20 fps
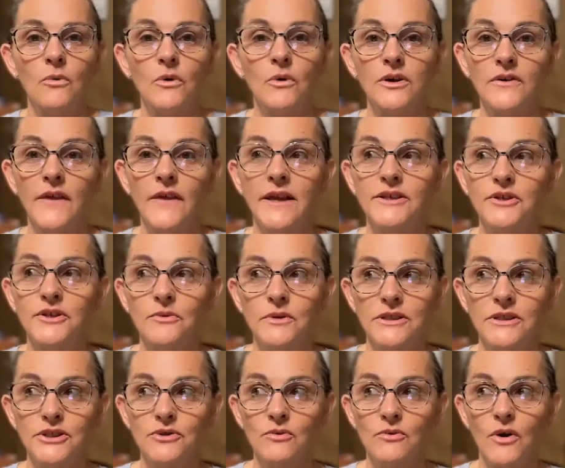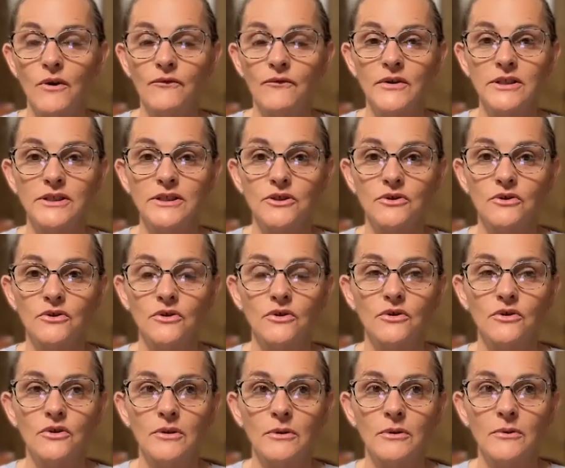What are they doing to our
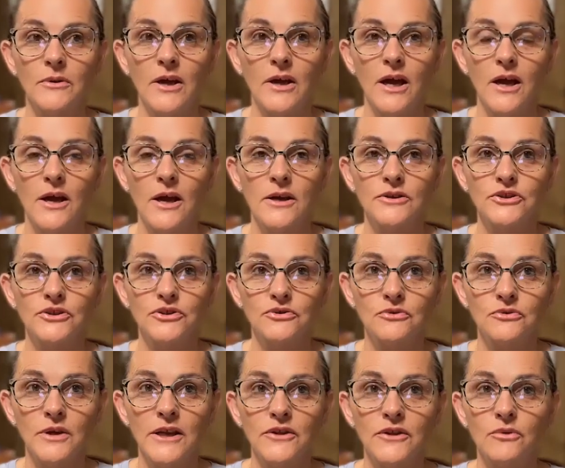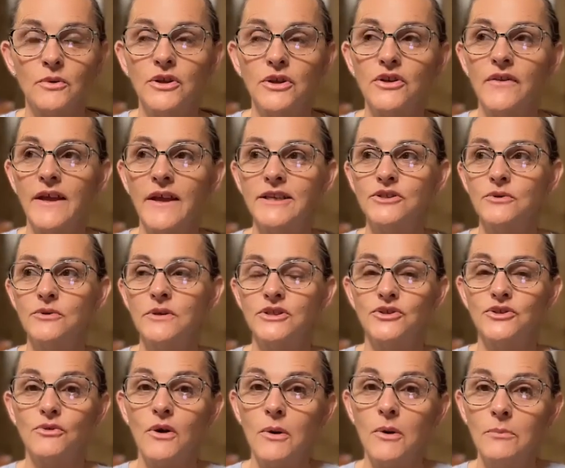physical uh, strength? What are they doing
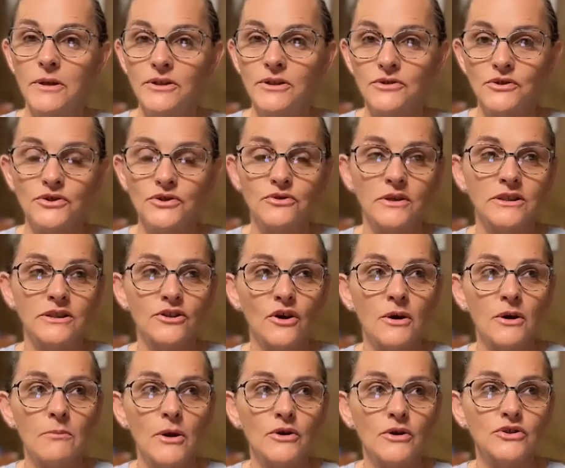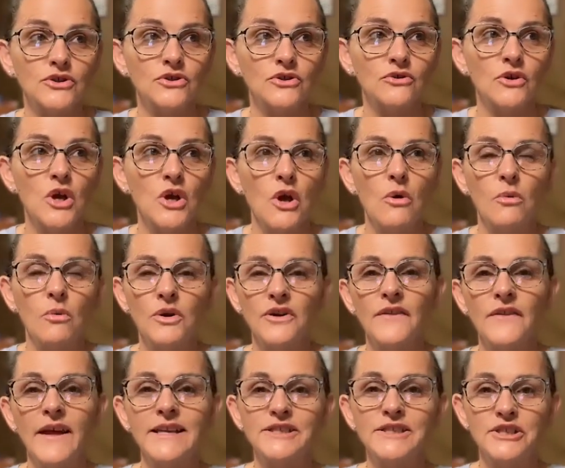to our mental strength, our emotional? What
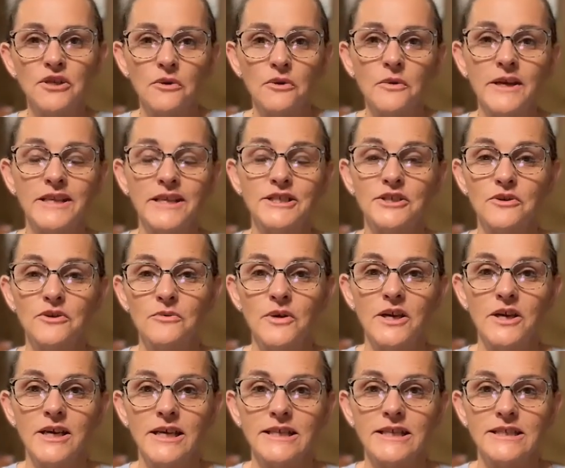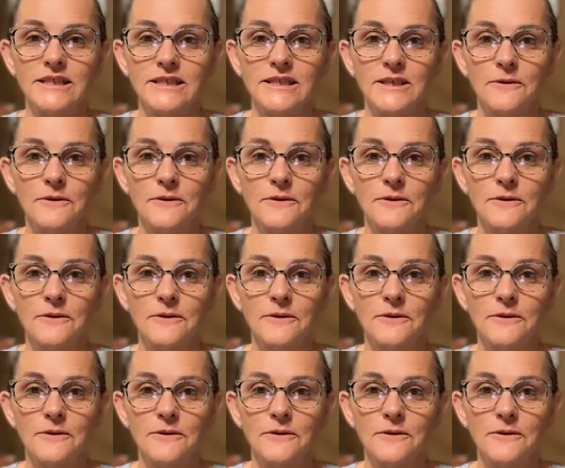are they doing to us?